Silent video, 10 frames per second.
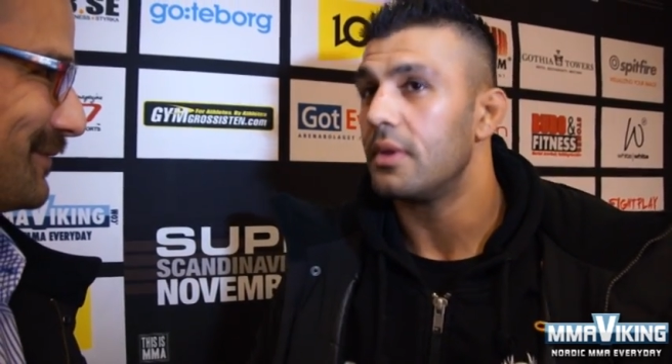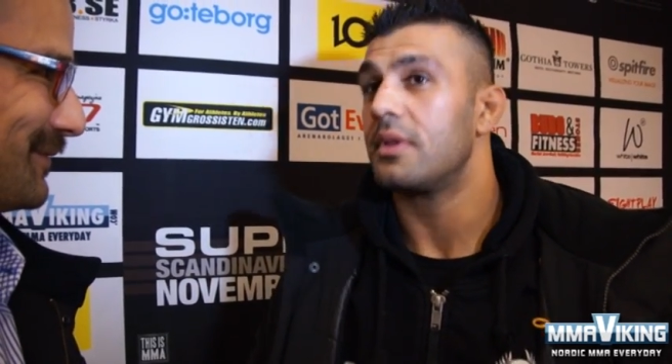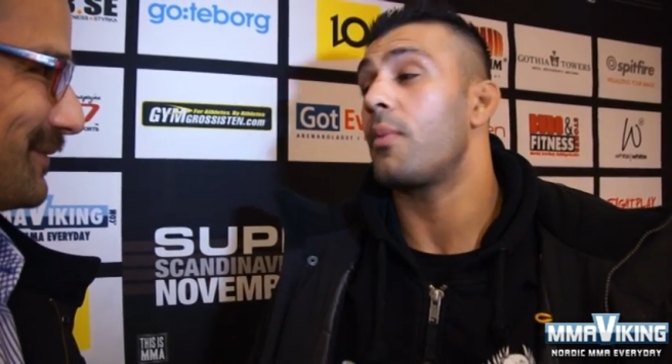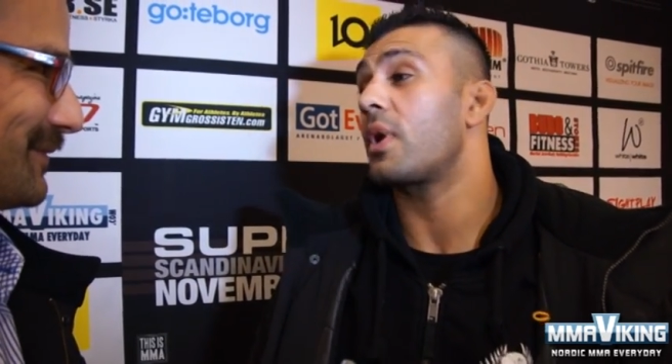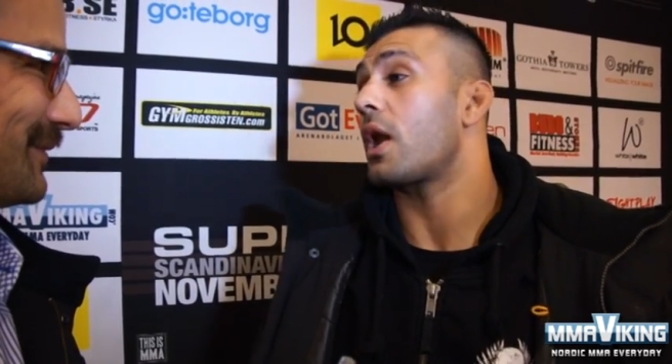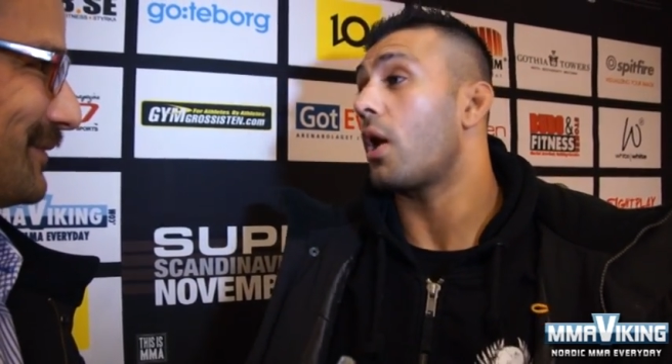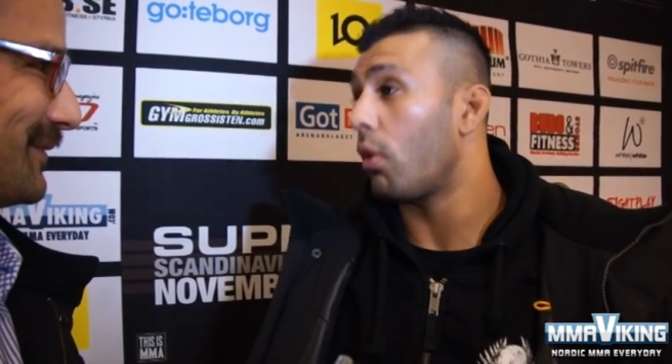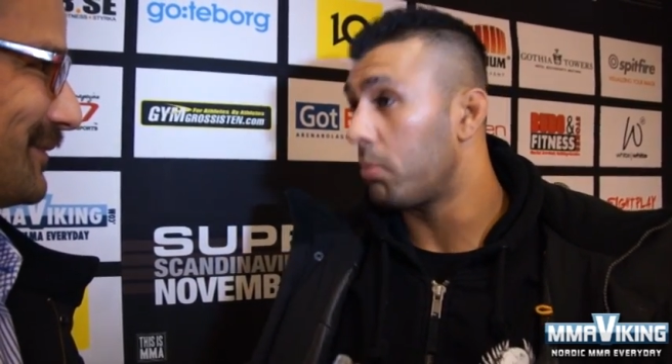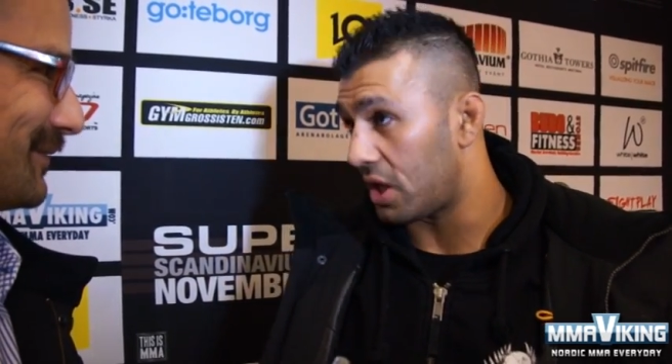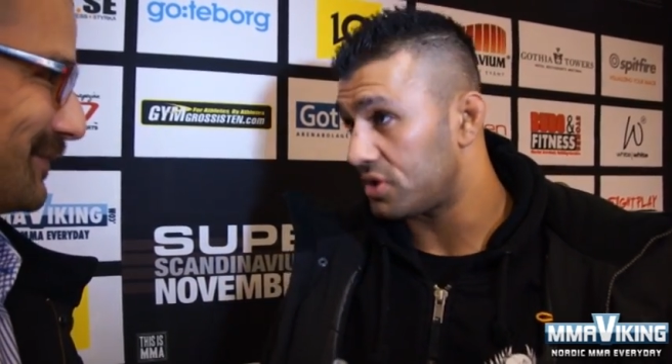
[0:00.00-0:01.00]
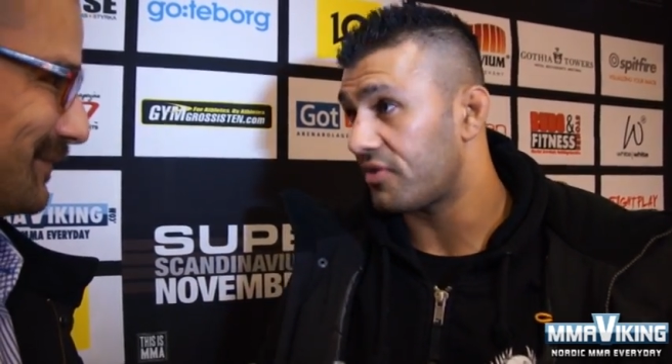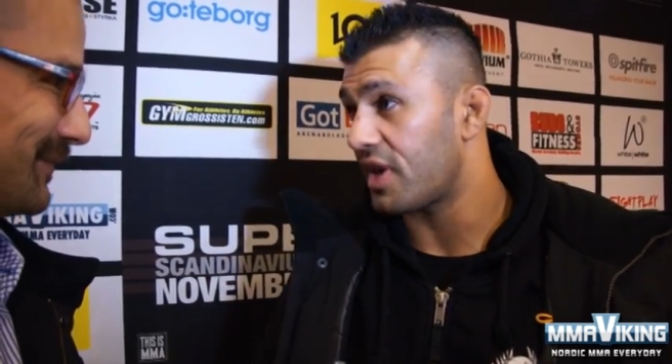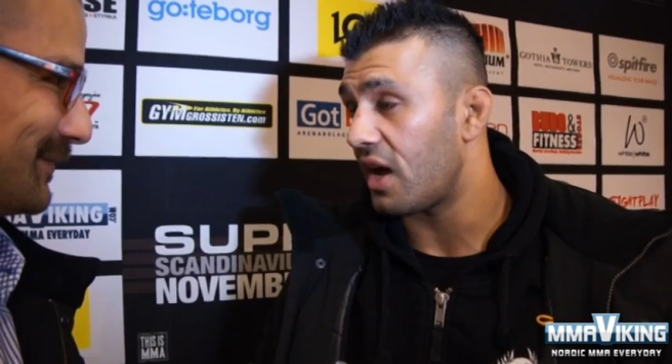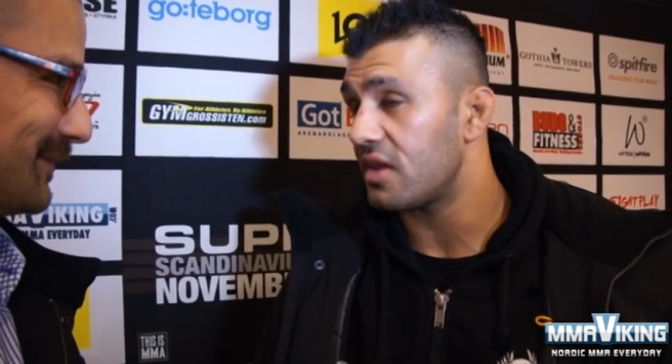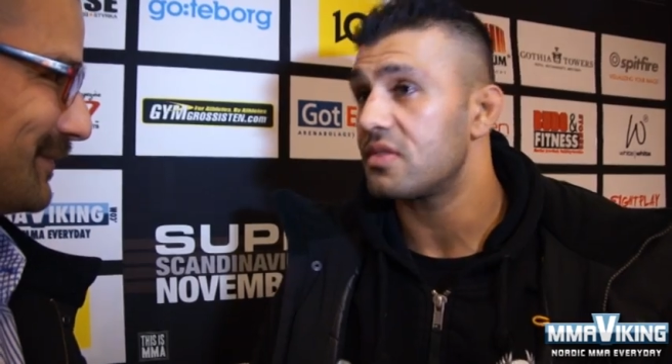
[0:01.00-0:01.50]
Then we got a whole bunch of
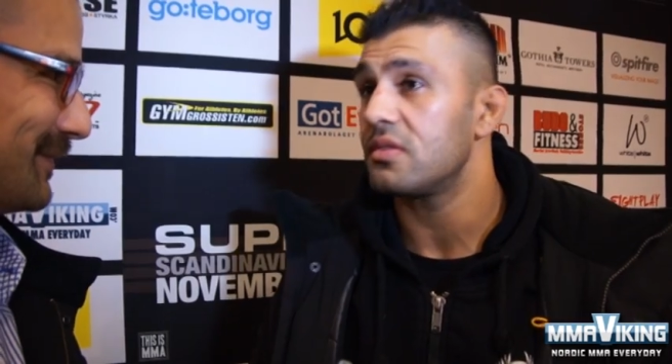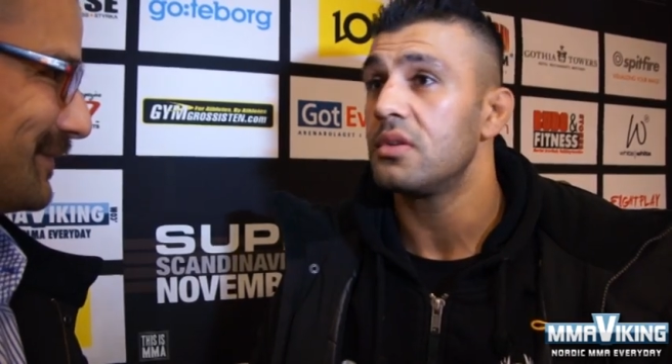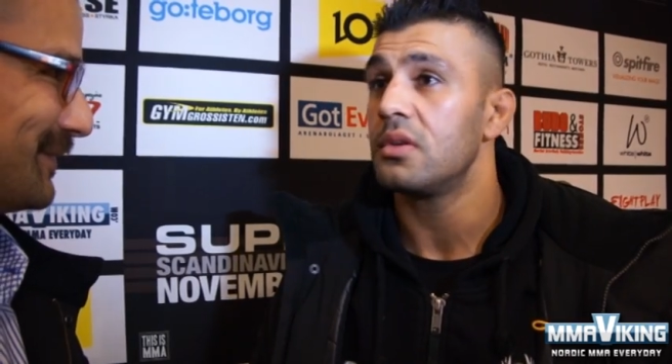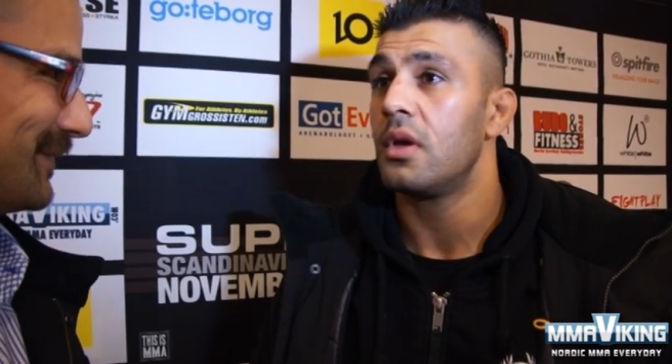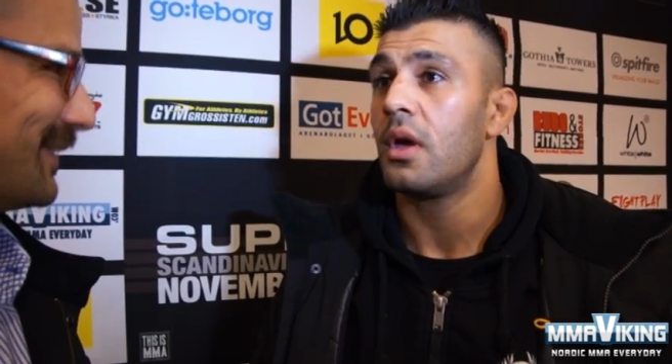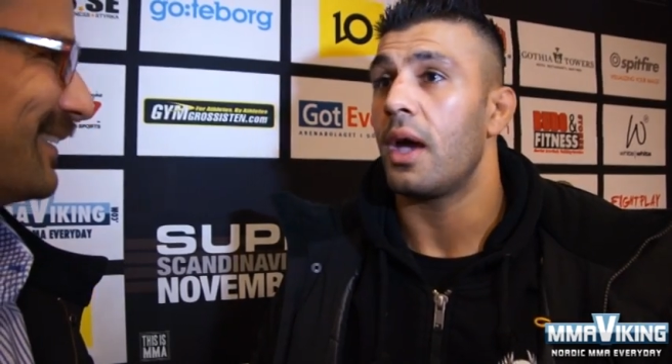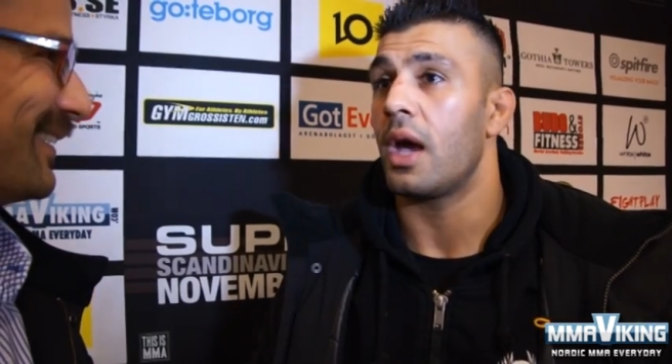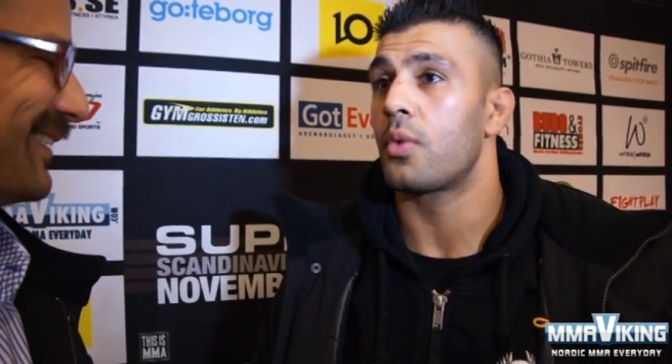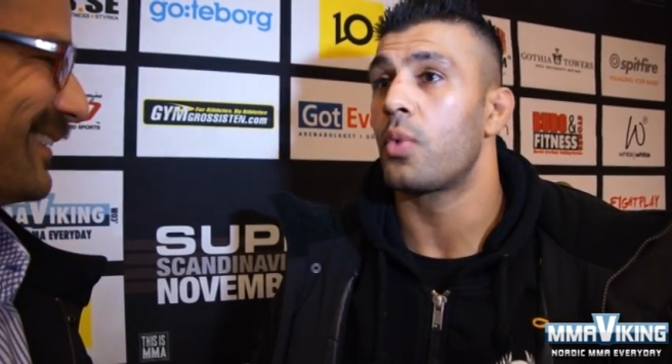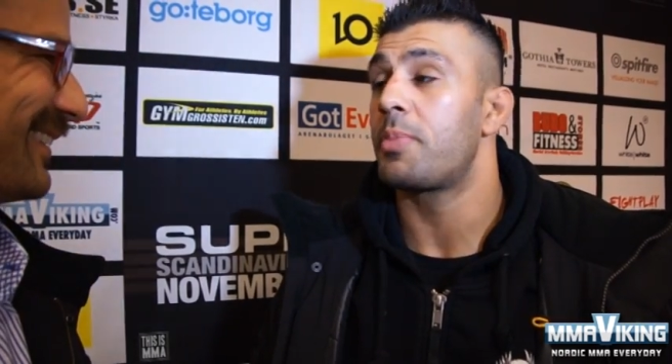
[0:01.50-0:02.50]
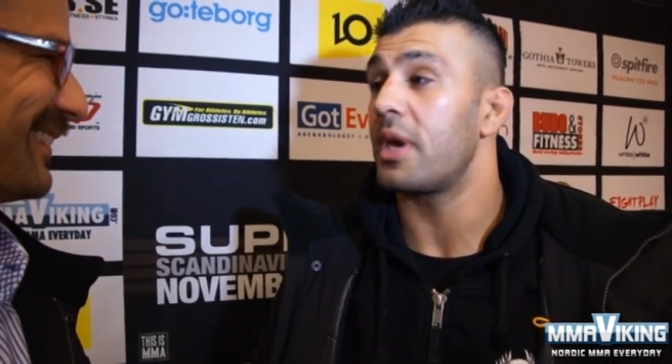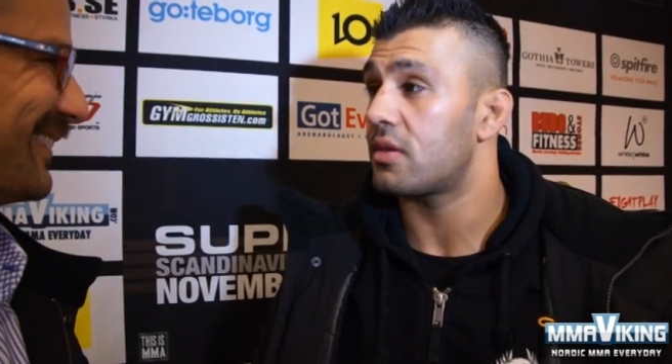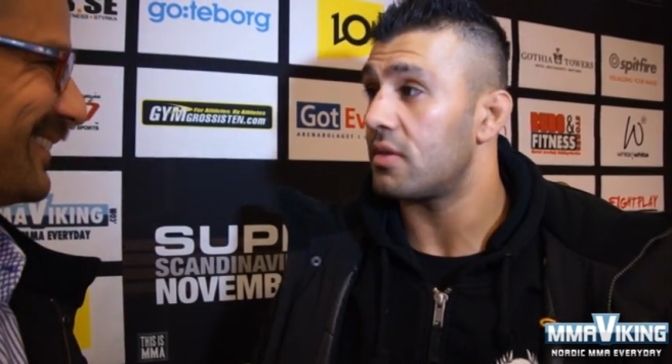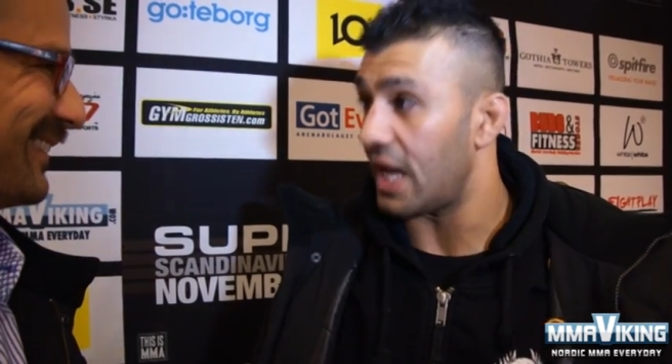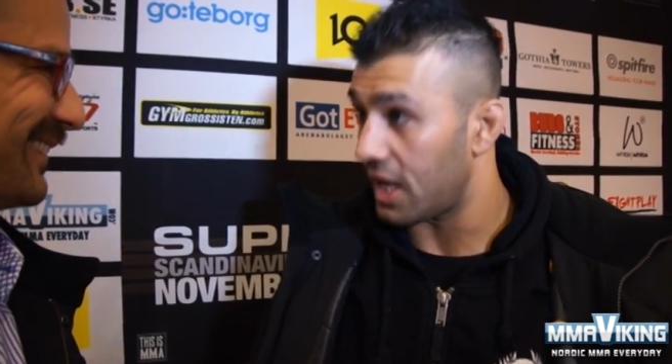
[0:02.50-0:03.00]
guys, and we
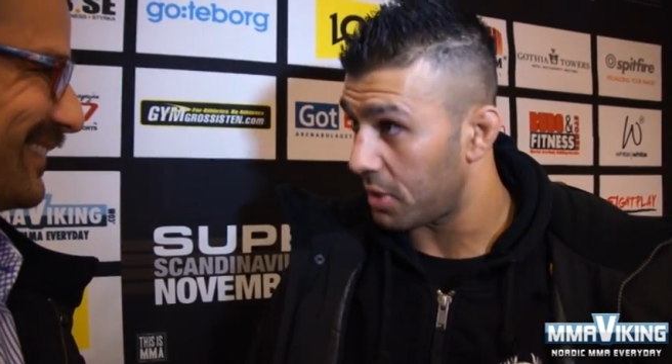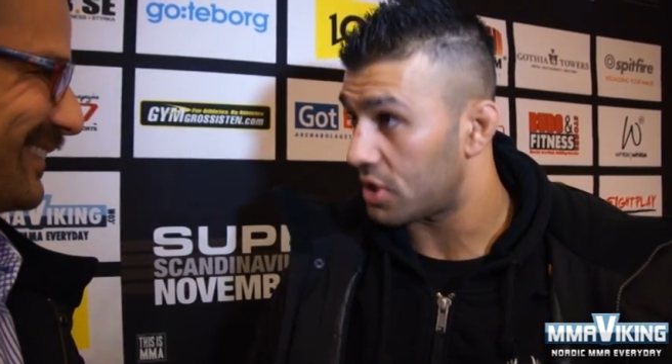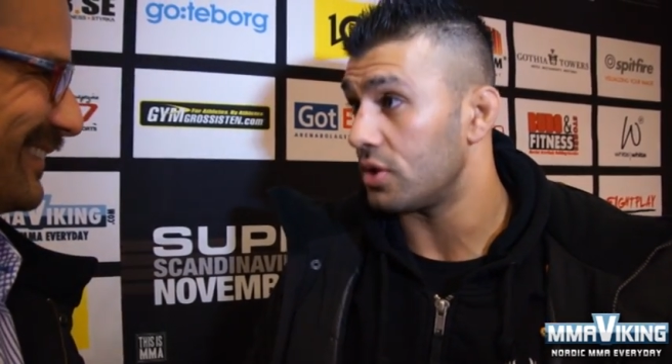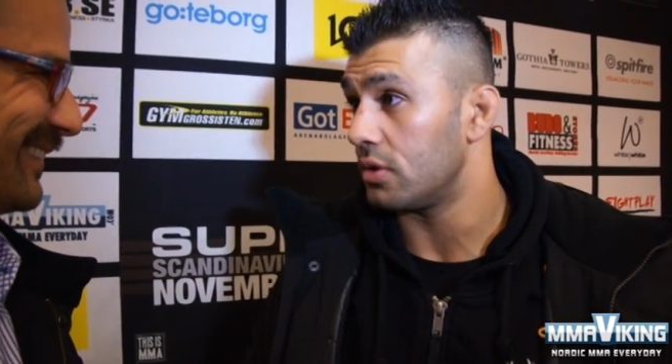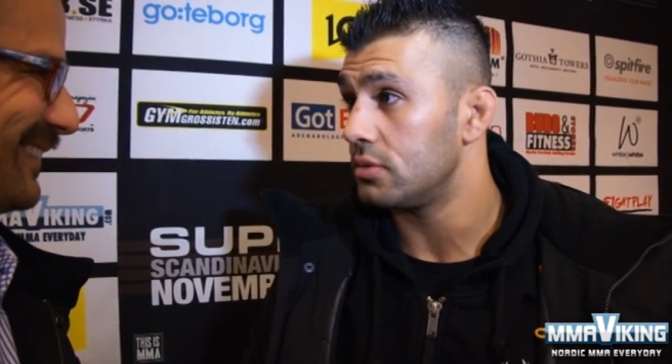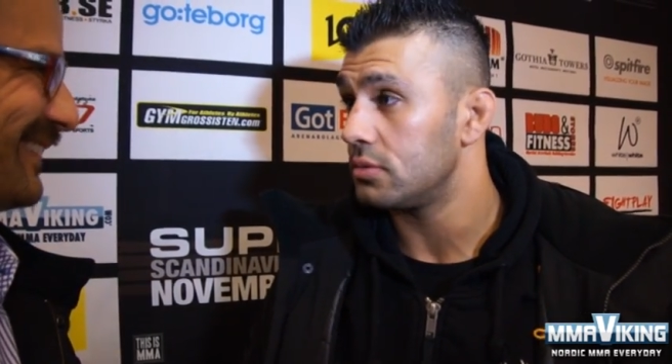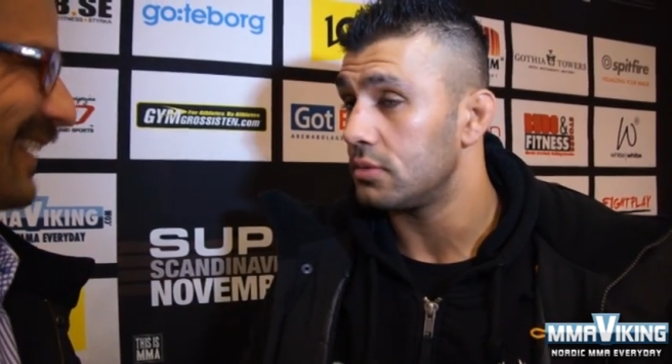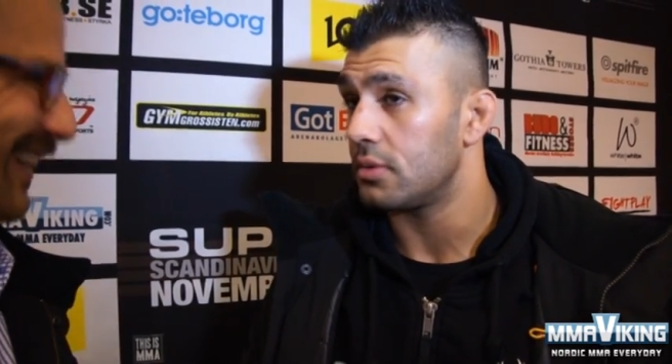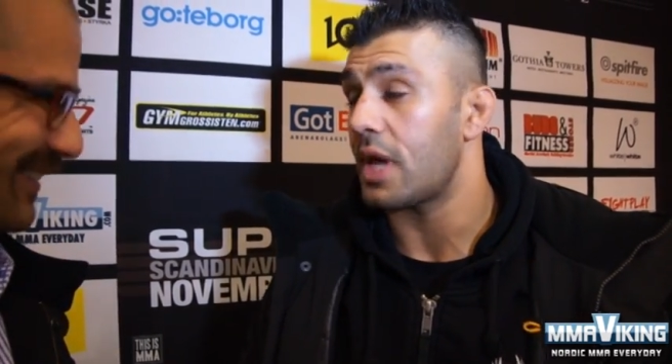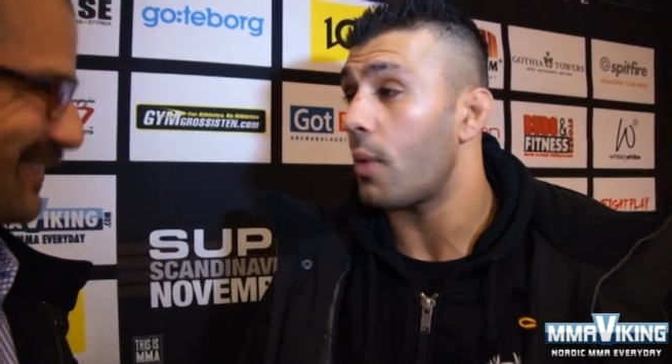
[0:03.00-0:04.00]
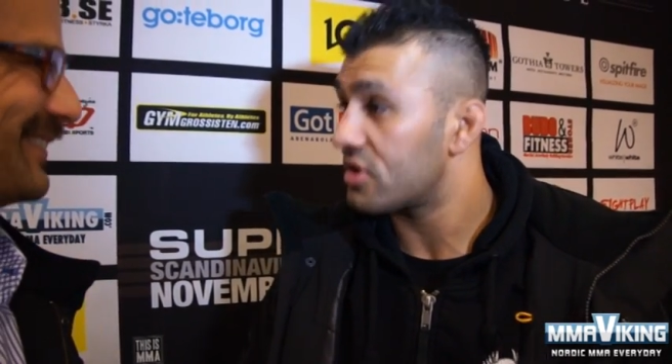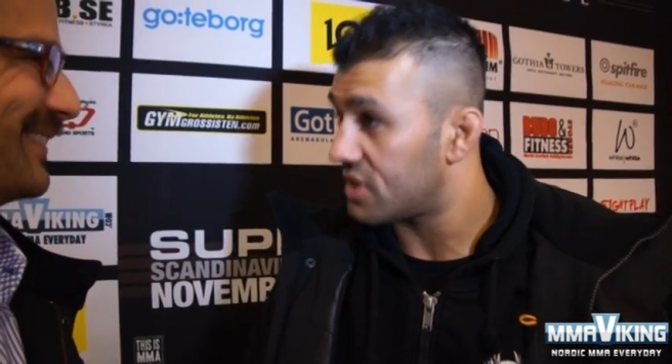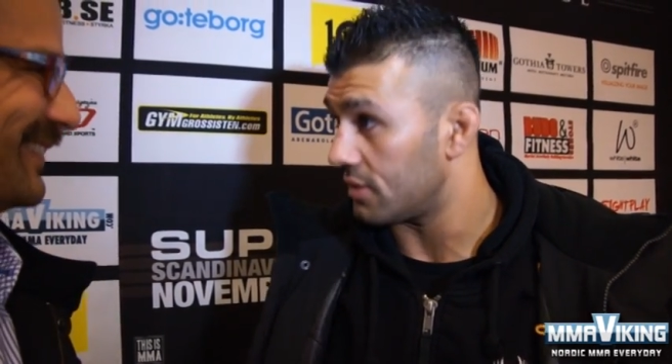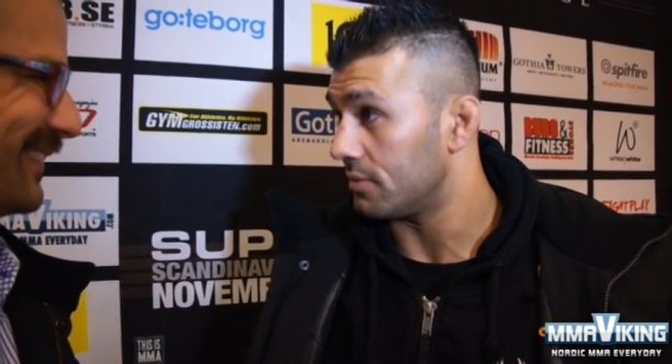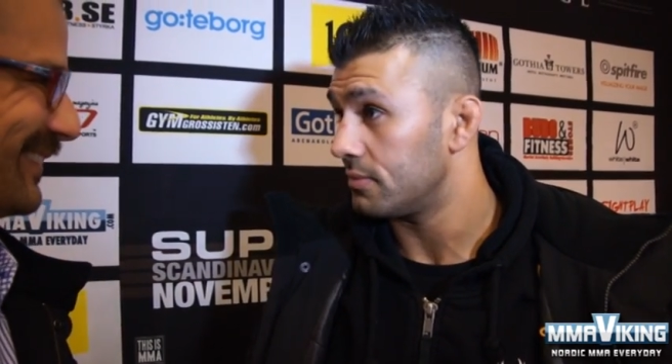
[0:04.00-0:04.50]
picked Danny Mitchell. Uh-huh. That was
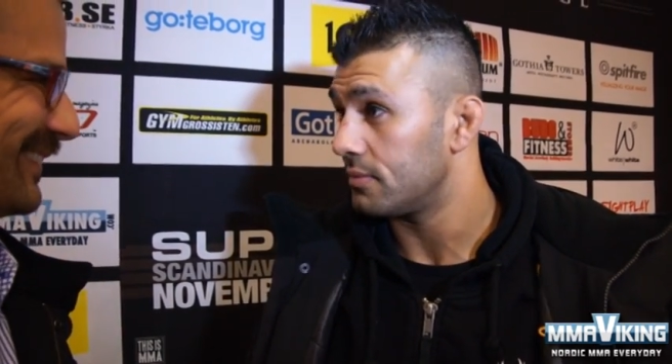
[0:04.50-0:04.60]
done.